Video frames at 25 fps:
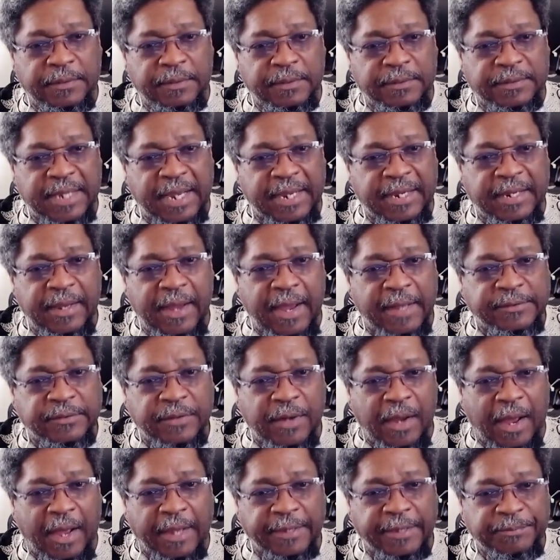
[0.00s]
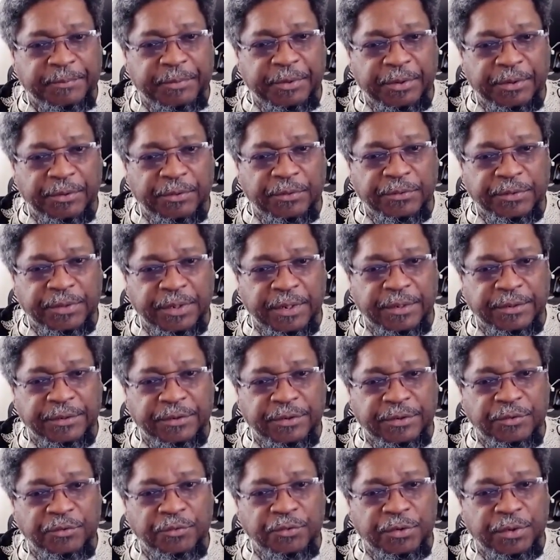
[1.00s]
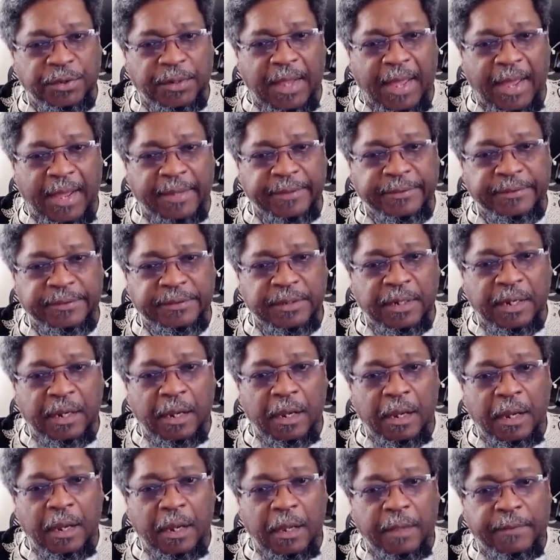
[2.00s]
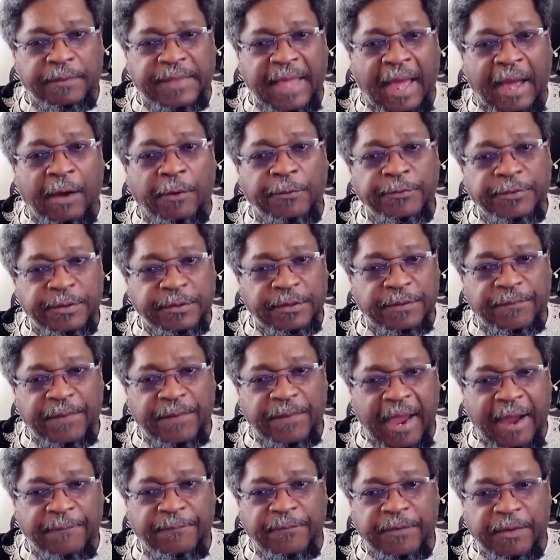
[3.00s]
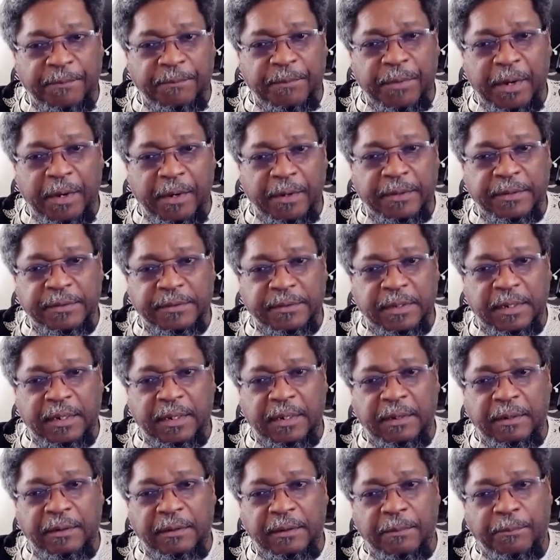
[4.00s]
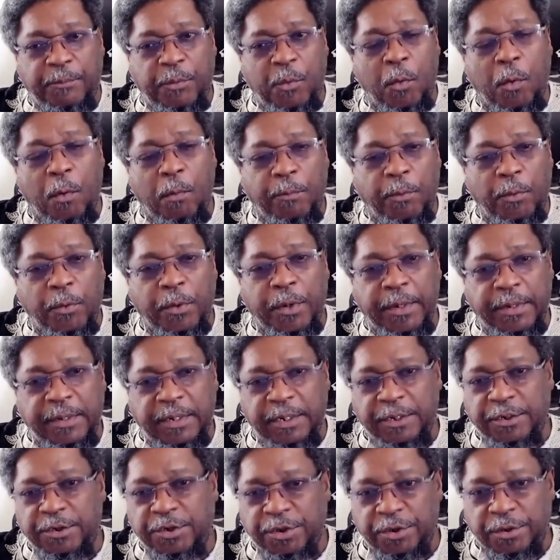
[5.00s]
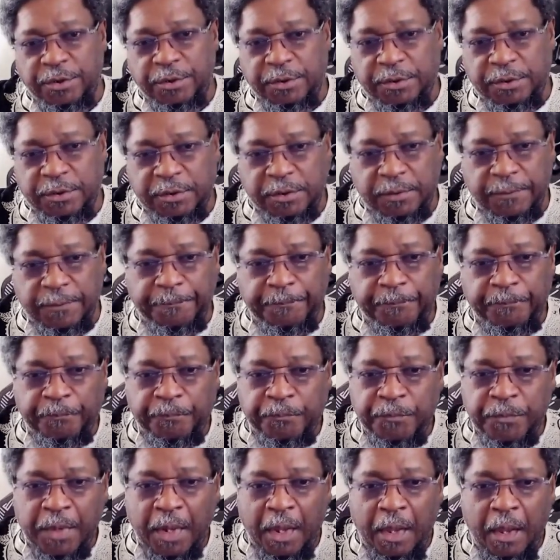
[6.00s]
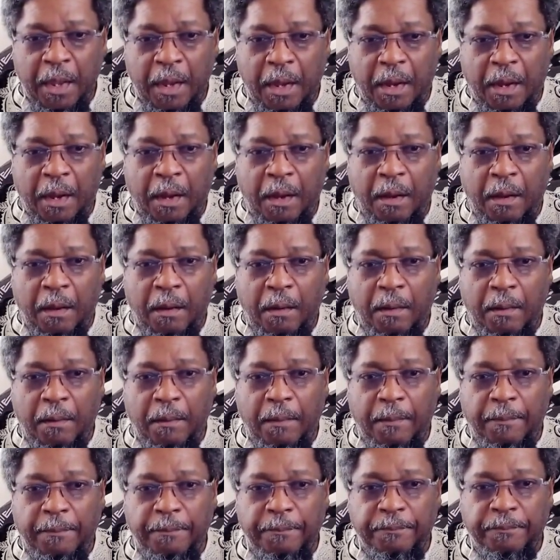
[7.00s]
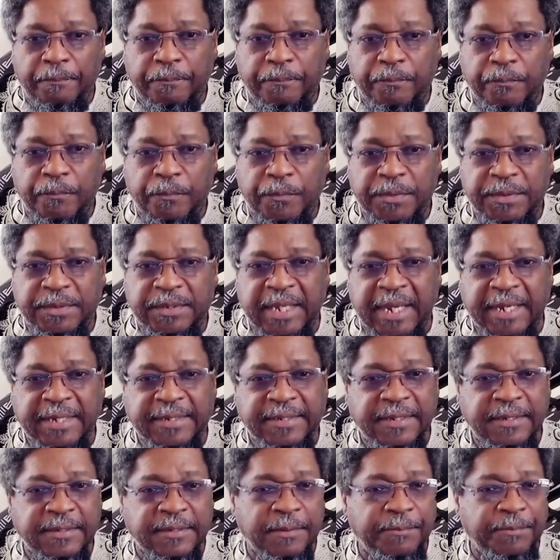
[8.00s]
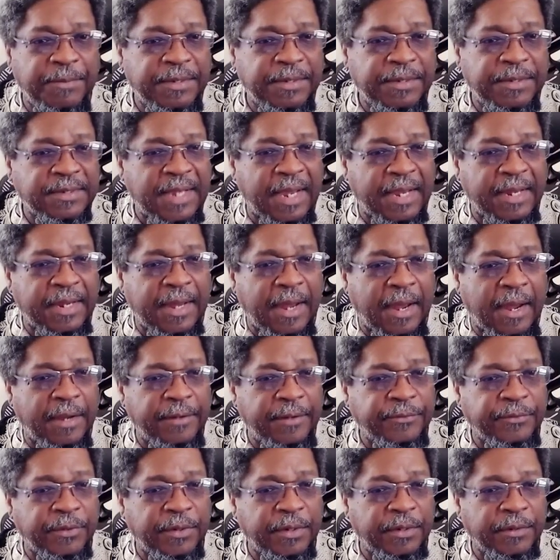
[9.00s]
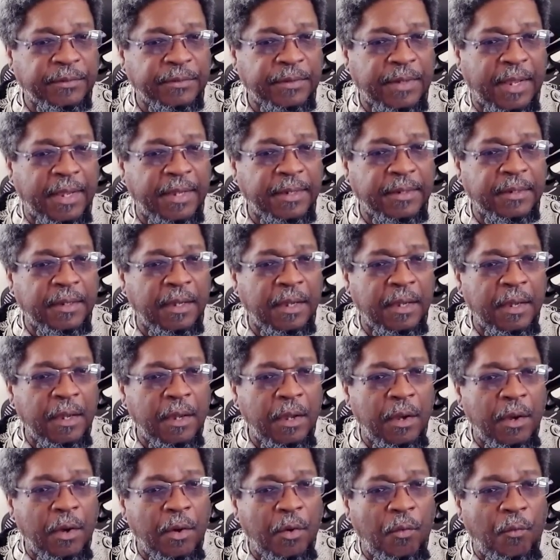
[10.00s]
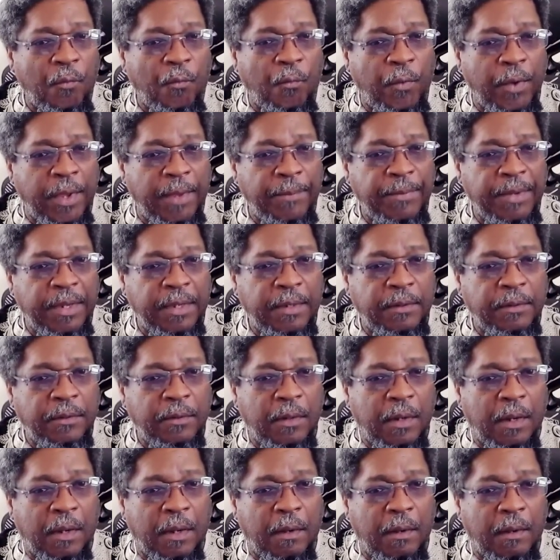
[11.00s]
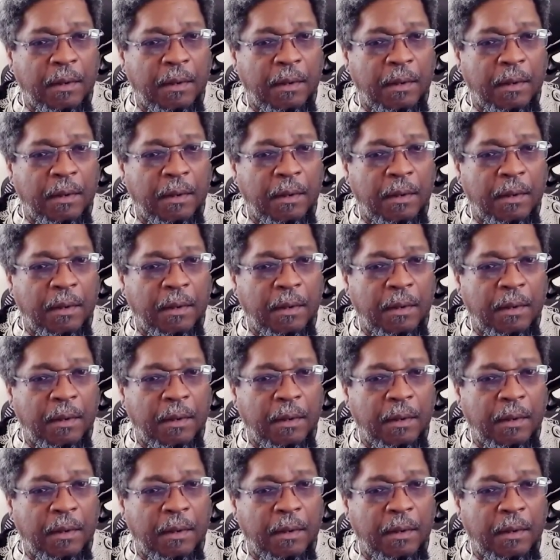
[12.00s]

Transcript: psychiatric hospitals institutionalized thousands of African Americans in deplorable conditions. Um, Sexism in psychiatry is like women